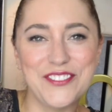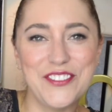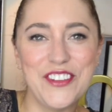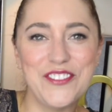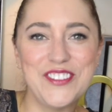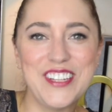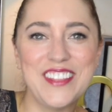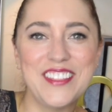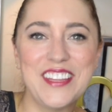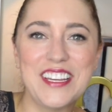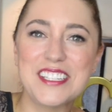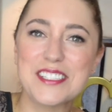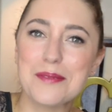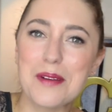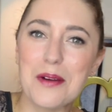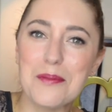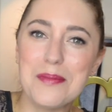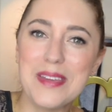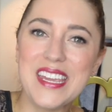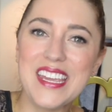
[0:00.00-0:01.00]
15 things
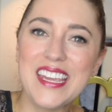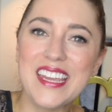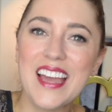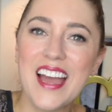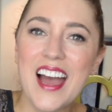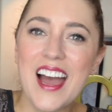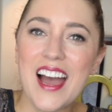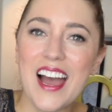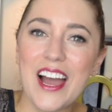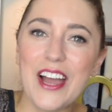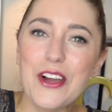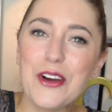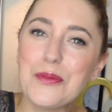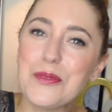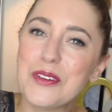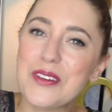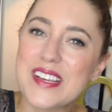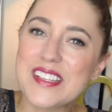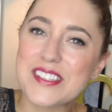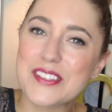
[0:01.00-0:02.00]
about me. I
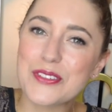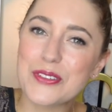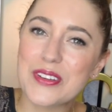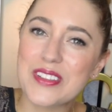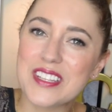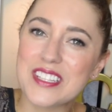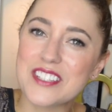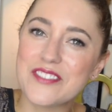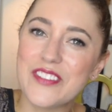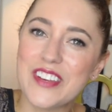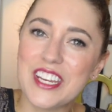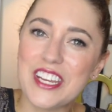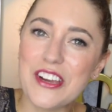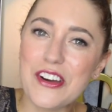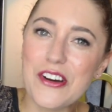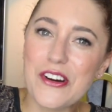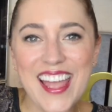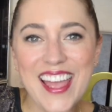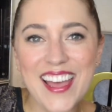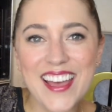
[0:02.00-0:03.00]
hope you guys enjoyed this
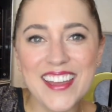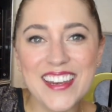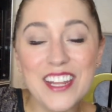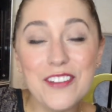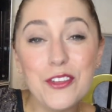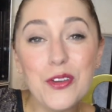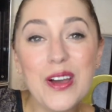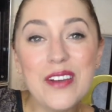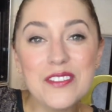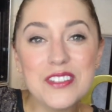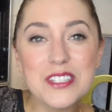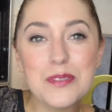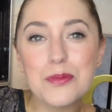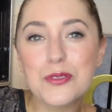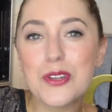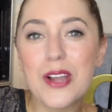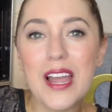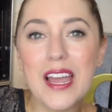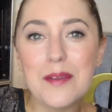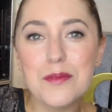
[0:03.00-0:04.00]
video. And if you haven't
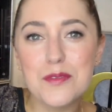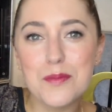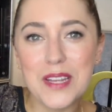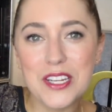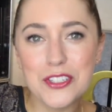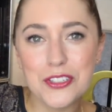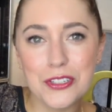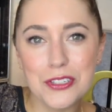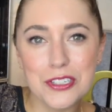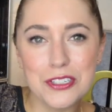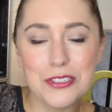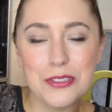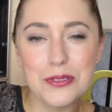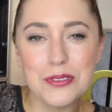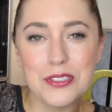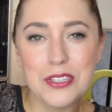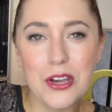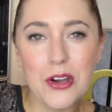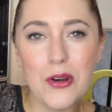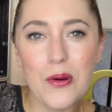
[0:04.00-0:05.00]
subscribed, make sure to
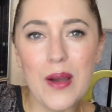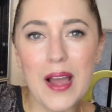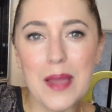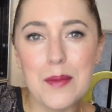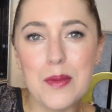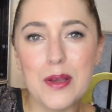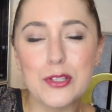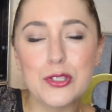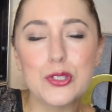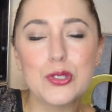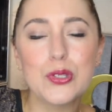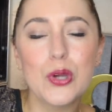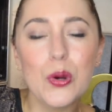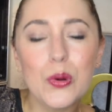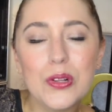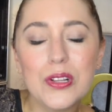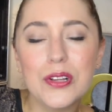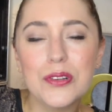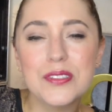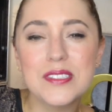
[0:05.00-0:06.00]
do so. I'm
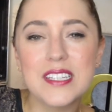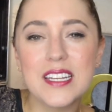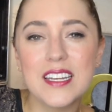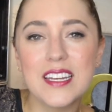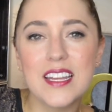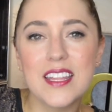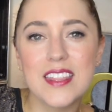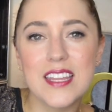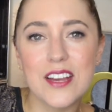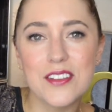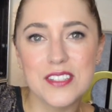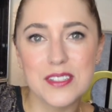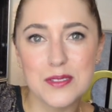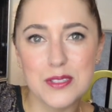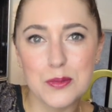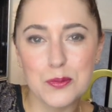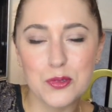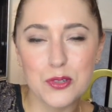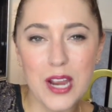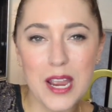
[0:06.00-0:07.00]
so close to getting 1,000
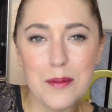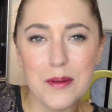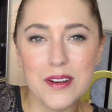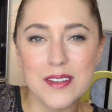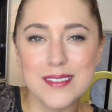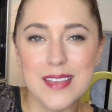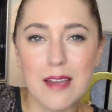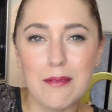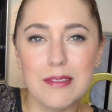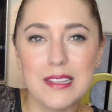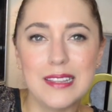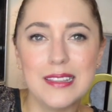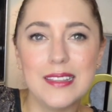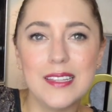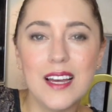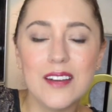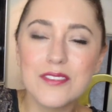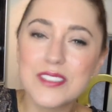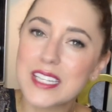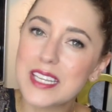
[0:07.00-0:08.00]
subscribers. I would
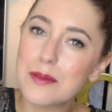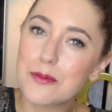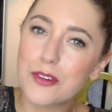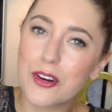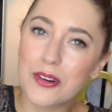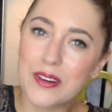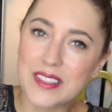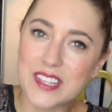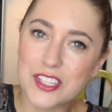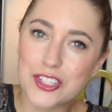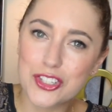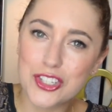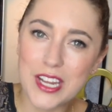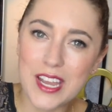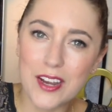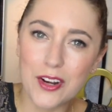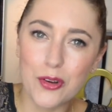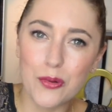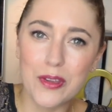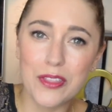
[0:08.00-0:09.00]
love to keep growing this
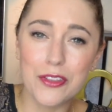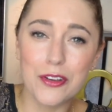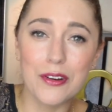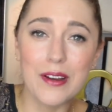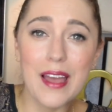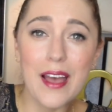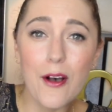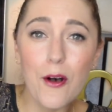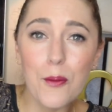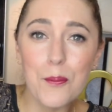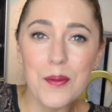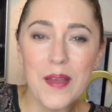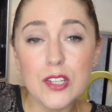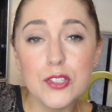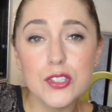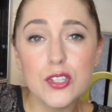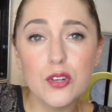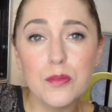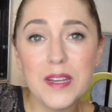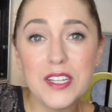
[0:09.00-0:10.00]
channel with your help.
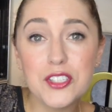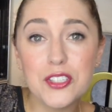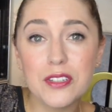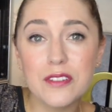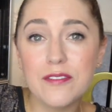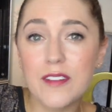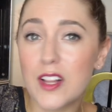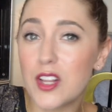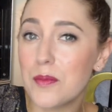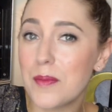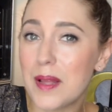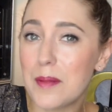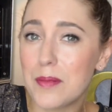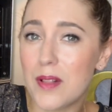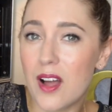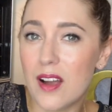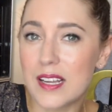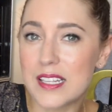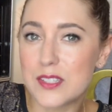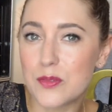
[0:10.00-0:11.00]
So make sure to follow my
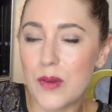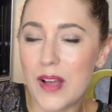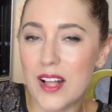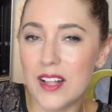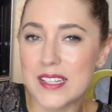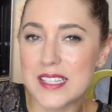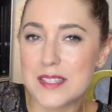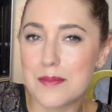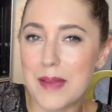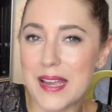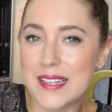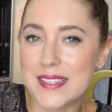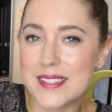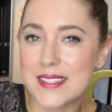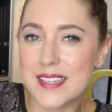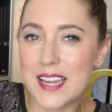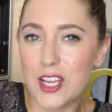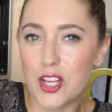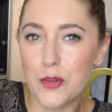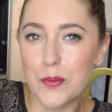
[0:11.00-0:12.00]
blog as well. It's
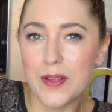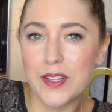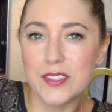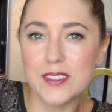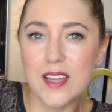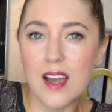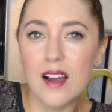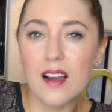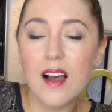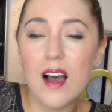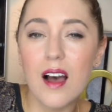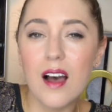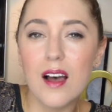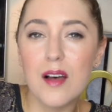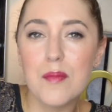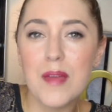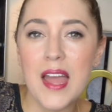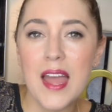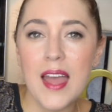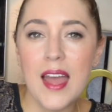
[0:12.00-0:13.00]

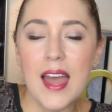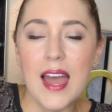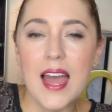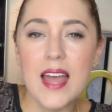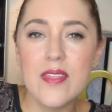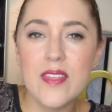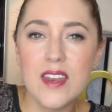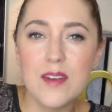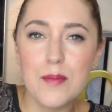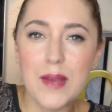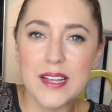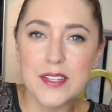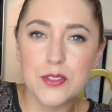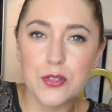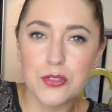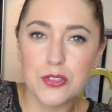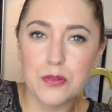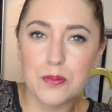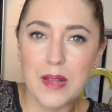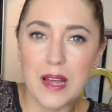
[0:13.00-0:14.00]
MyStylePill.com. And then my
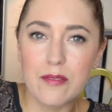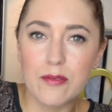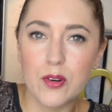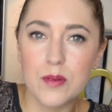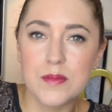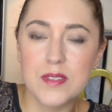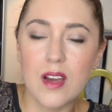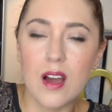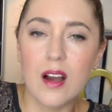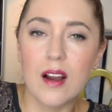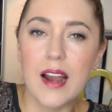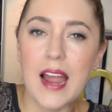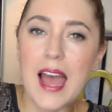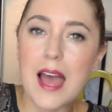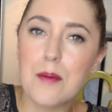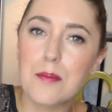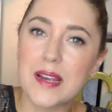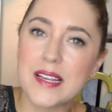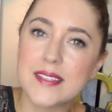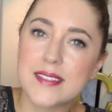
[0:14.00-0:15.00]
social platforms are
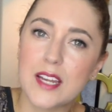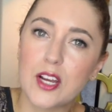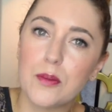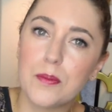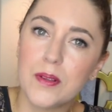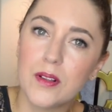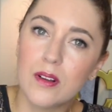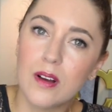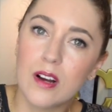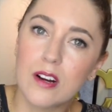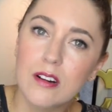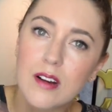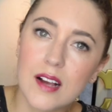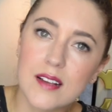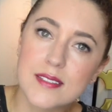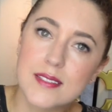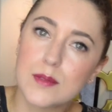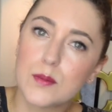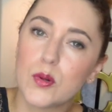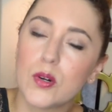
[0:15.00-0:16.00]
at MyStylePill
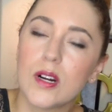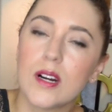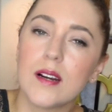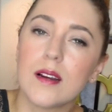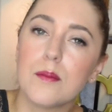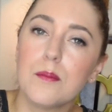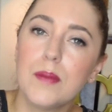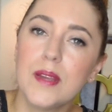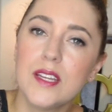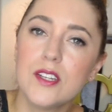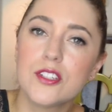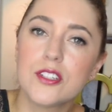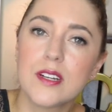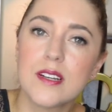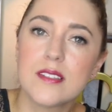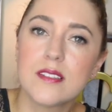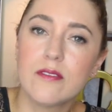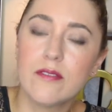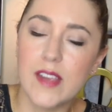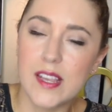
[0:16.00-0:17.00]
across the board:
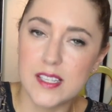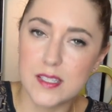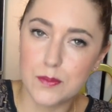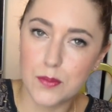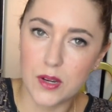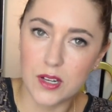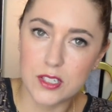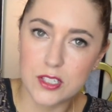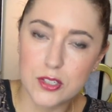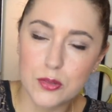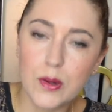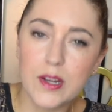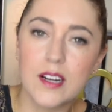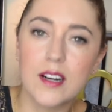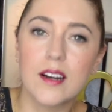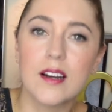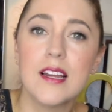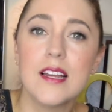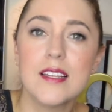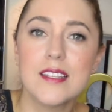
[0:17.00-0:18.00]
Pinterest, Facebook,
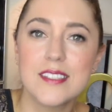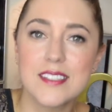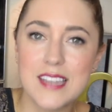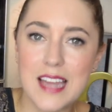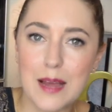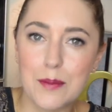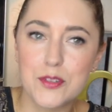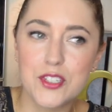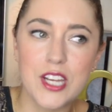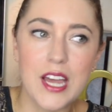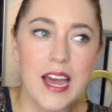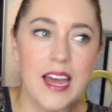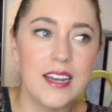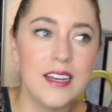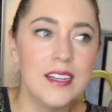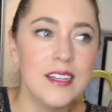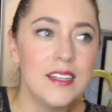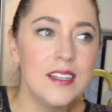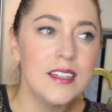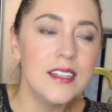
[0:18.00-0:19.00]
Twitter,
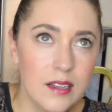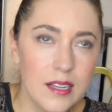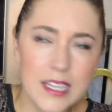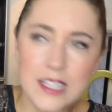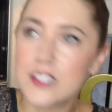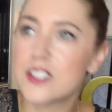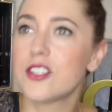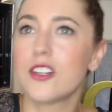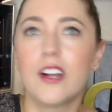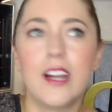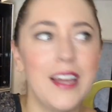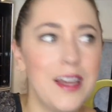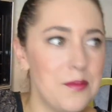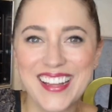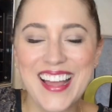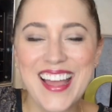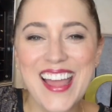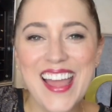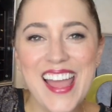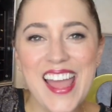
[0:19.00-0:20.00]
Snapchat,
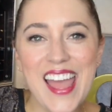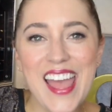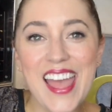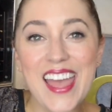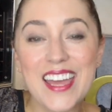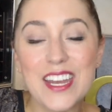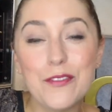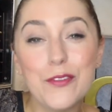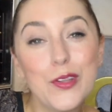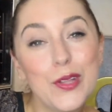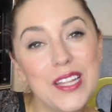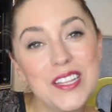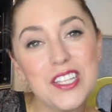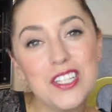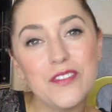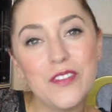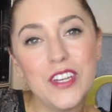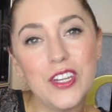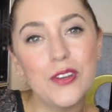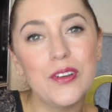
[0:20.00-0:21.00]
Instagram. And if you like
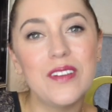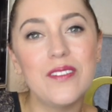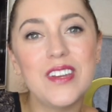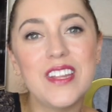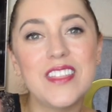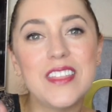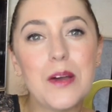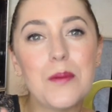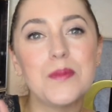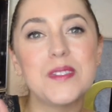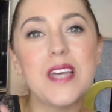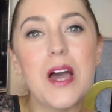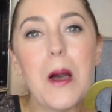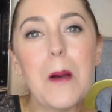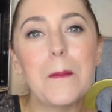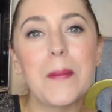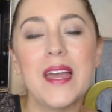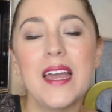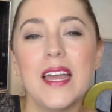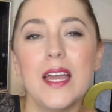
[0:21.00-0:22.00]
this video, give it a thumbs
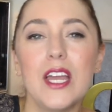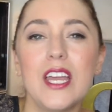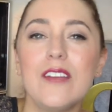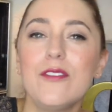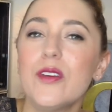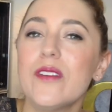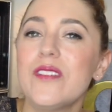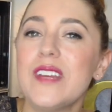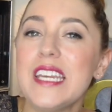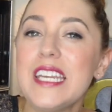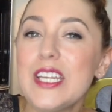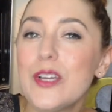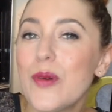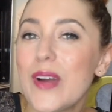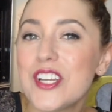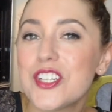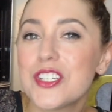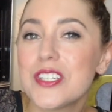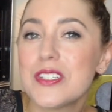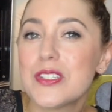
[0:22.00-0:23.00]
up. If you have any
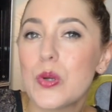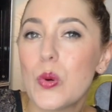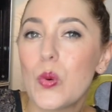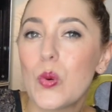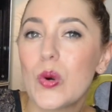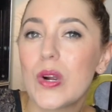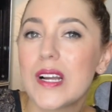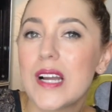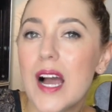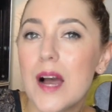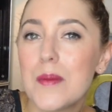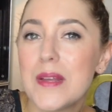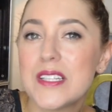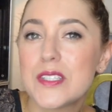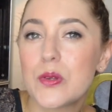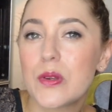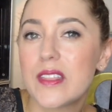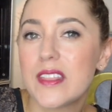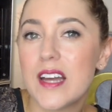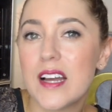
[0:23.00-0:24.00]
questions or
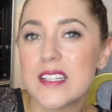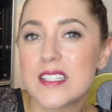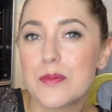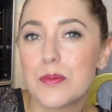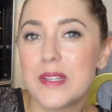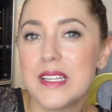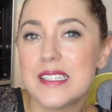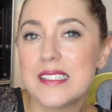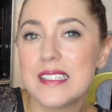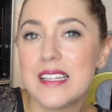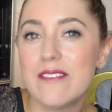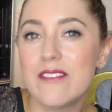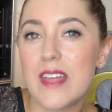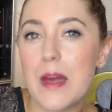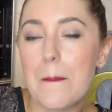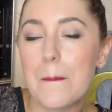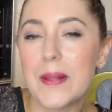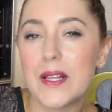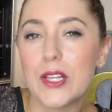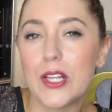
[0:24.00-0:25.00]
comments or thoughts, please leave
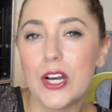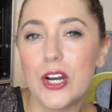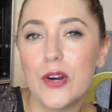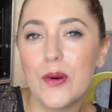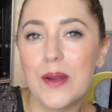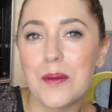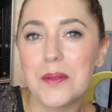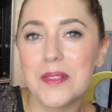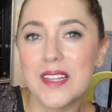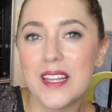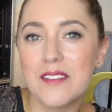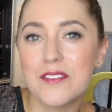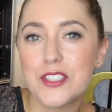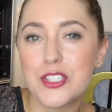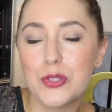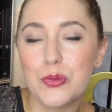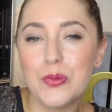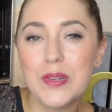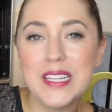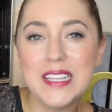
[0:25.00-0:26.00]
them below. I would love
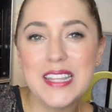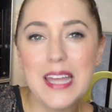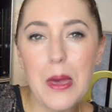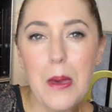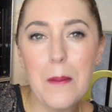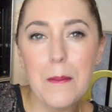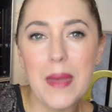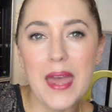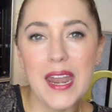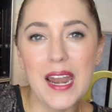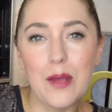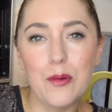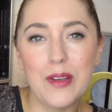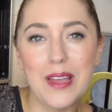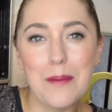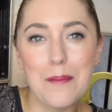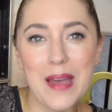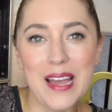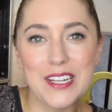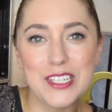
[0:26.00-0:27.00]
to read them, and I will
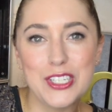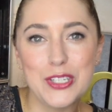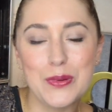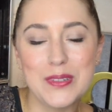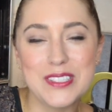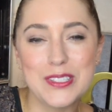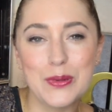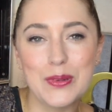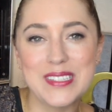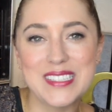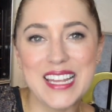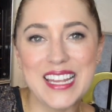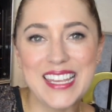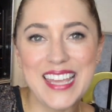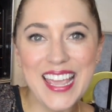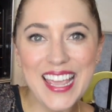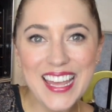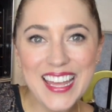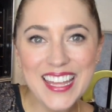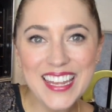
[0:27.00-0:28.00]
get back to you as soon as I
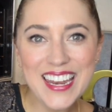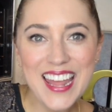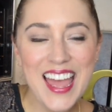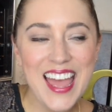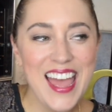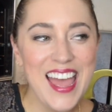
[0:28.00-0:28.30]
can.